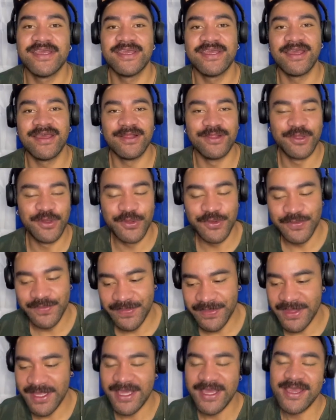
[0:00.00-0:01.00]
Hello,
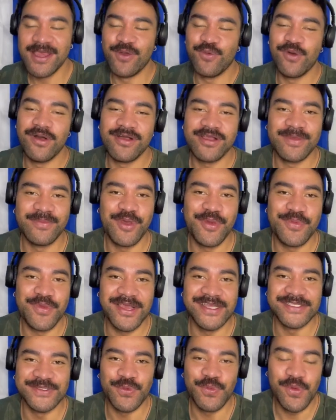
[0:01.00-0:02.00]
welcome. Hope you
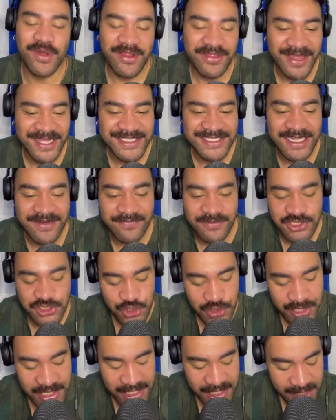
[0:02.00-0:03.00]
guys are well. Thanks again for
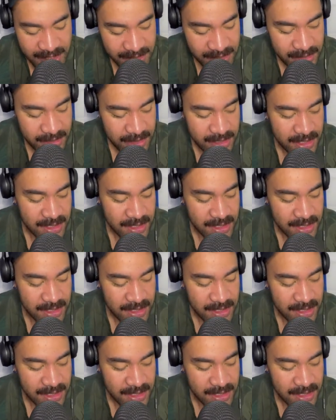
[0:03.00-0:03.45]
tuning in.